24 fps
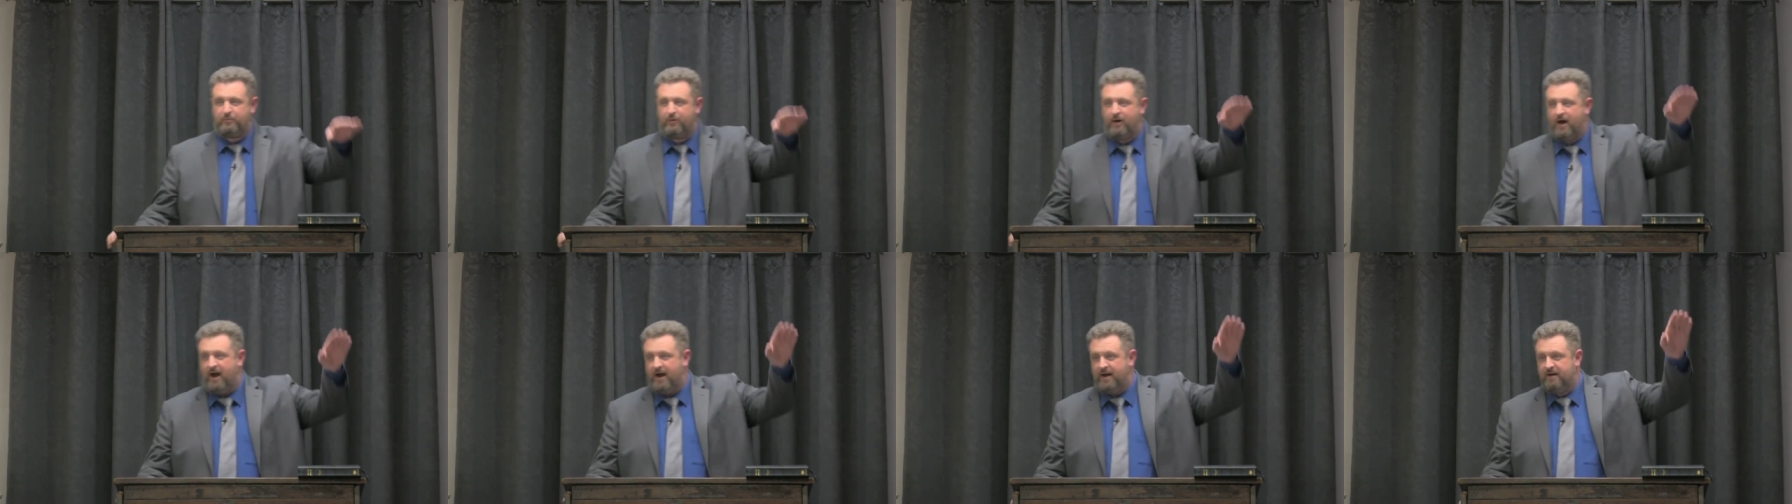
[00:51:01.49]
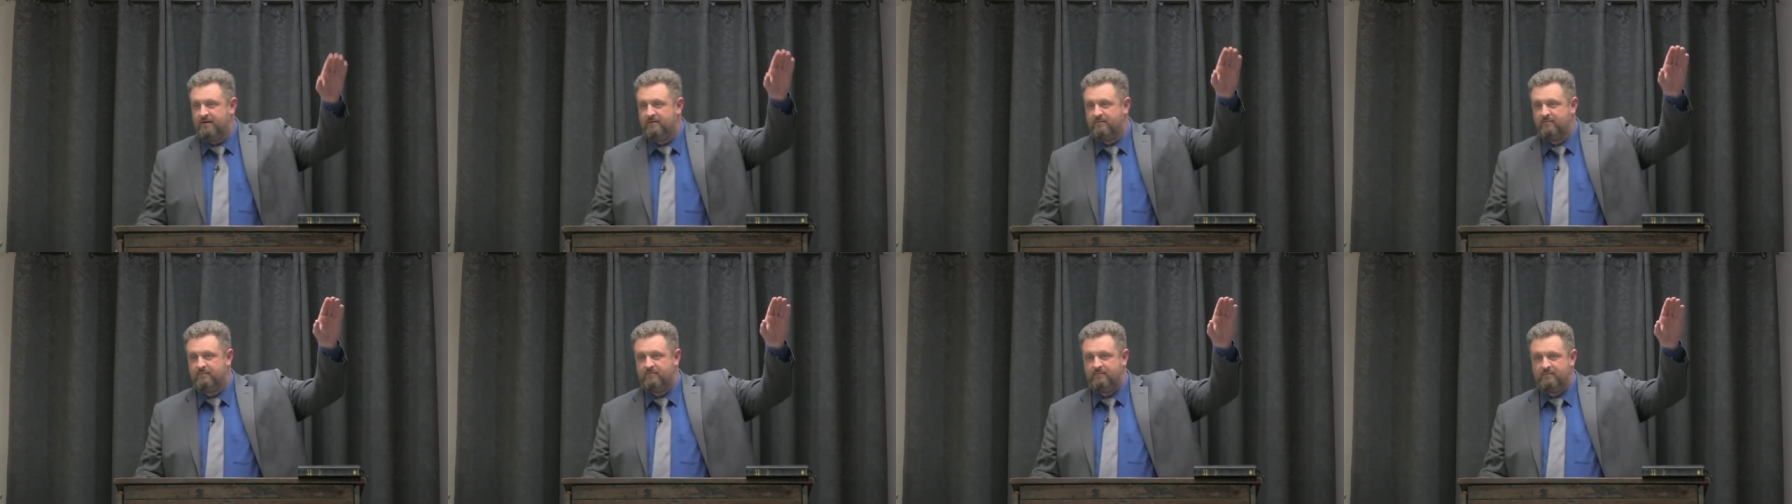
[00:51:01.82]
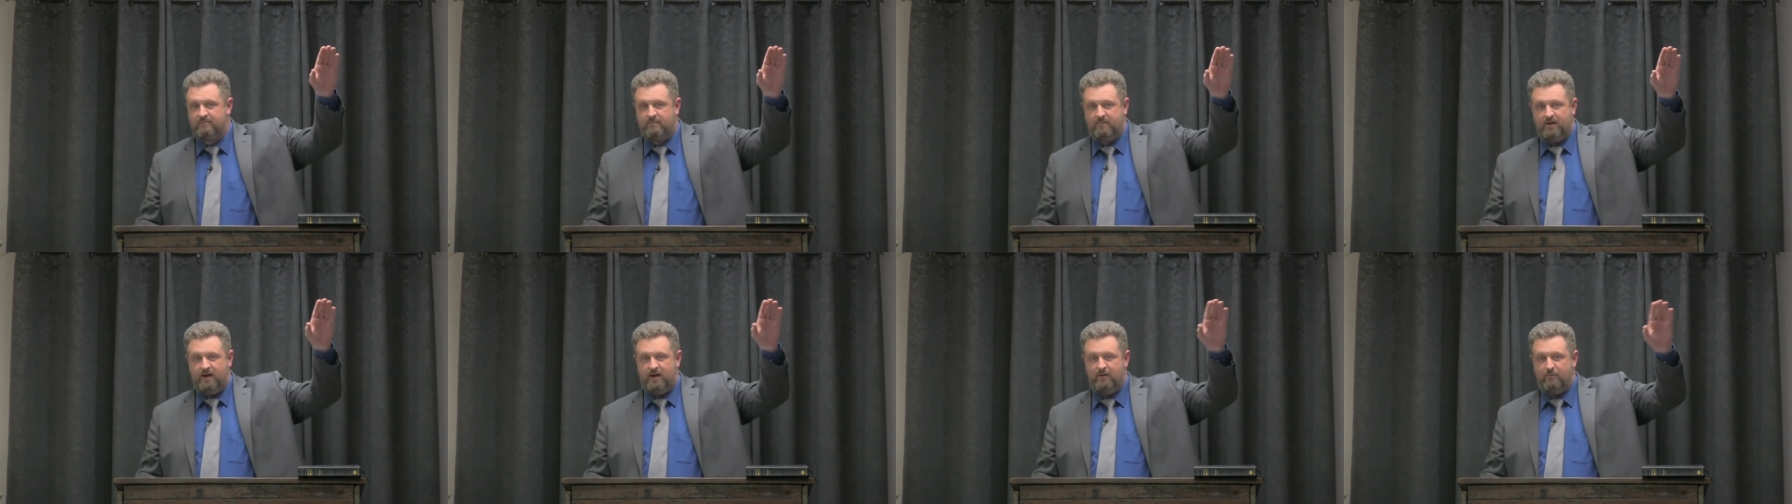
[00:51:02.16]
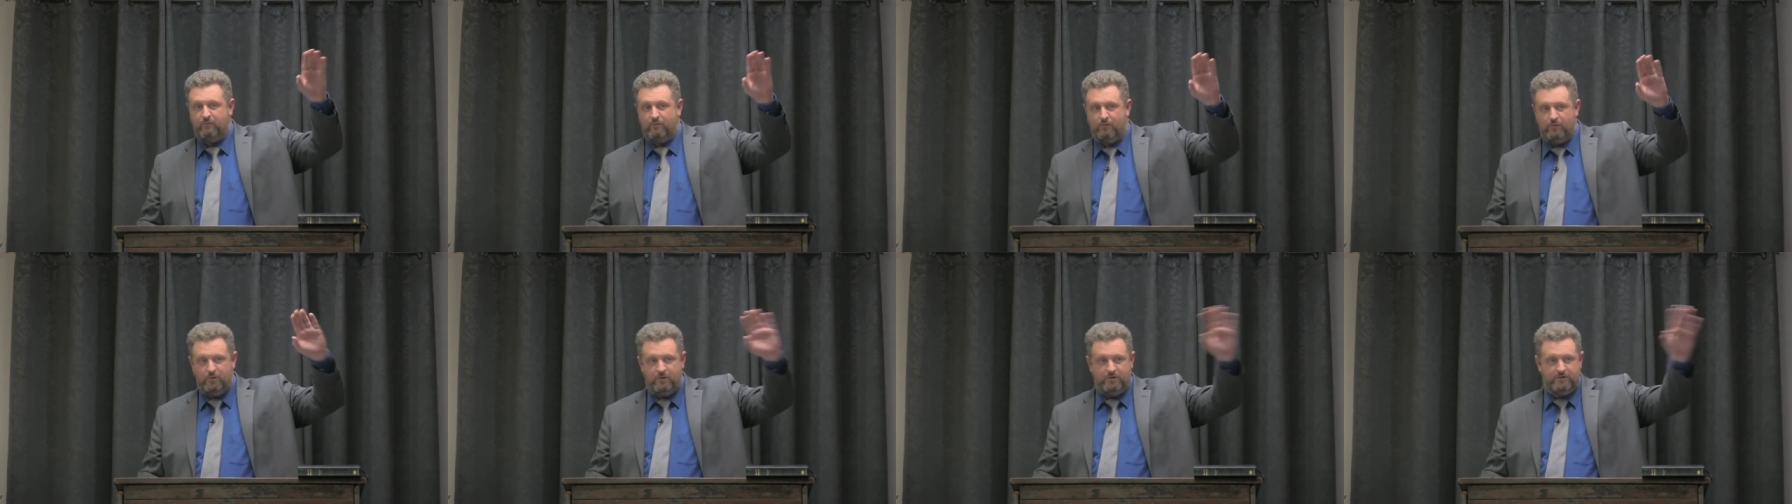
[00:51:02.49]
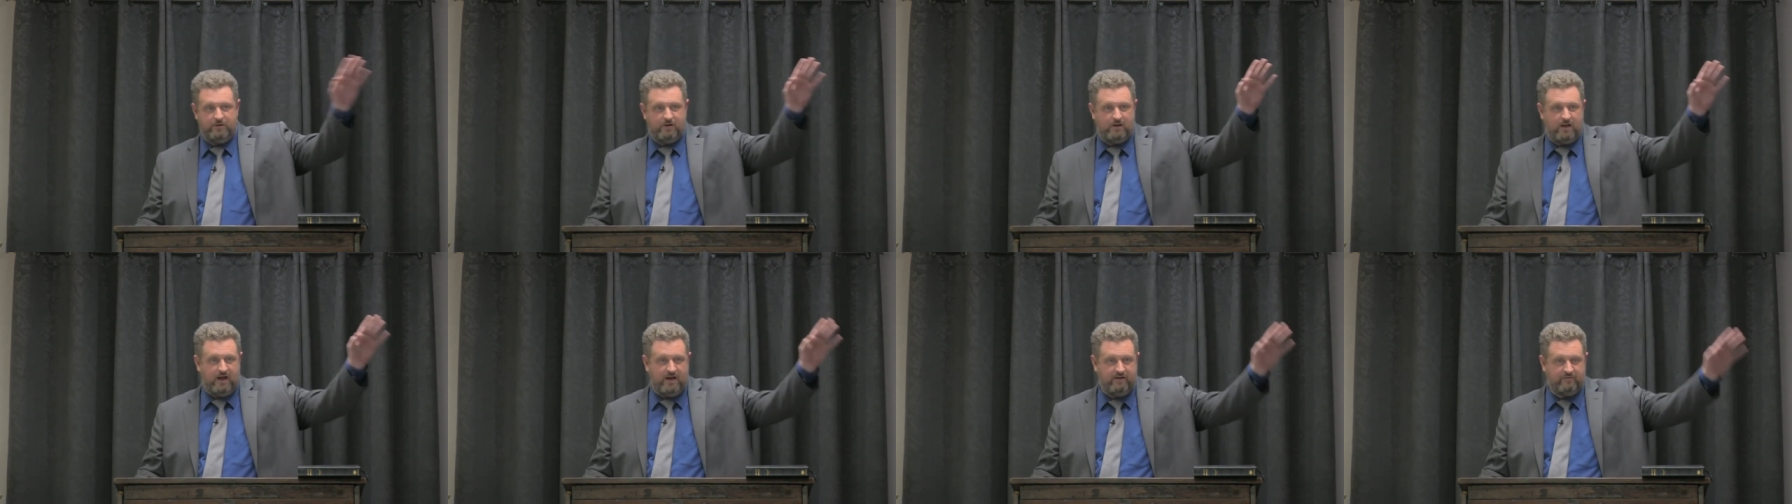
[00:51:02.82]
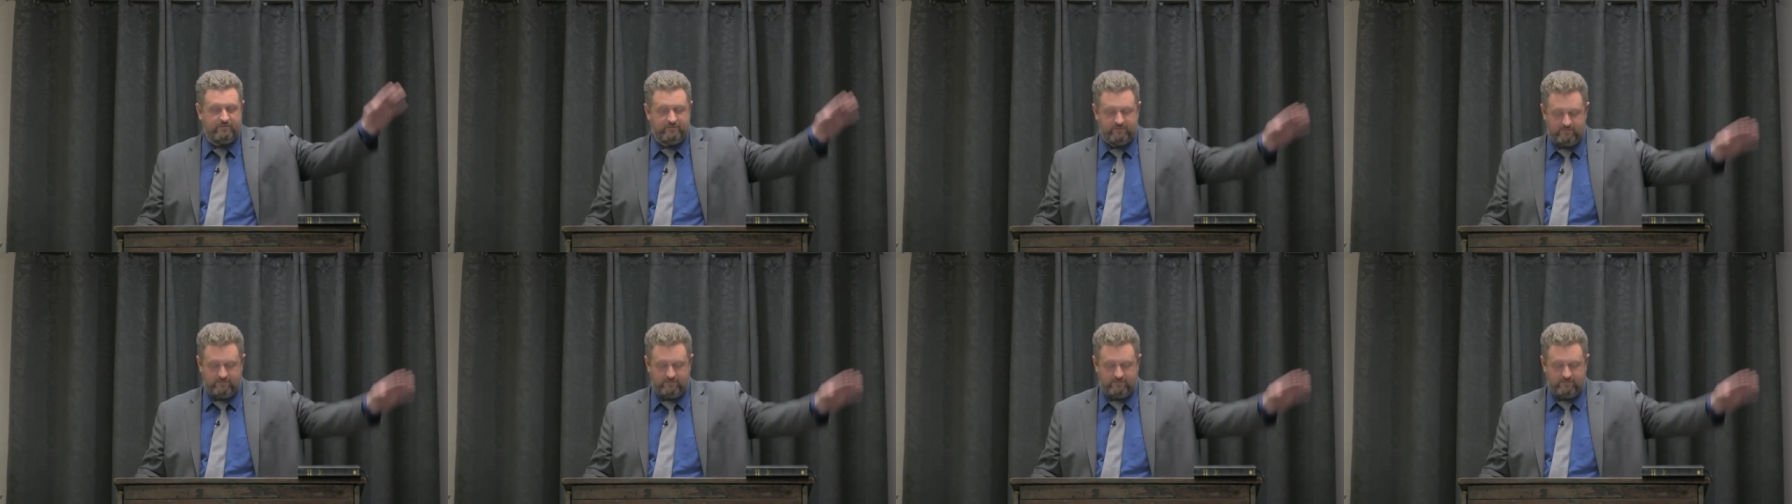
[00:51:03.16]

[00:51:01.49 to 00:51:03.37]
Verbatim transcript: pride and ruin their life.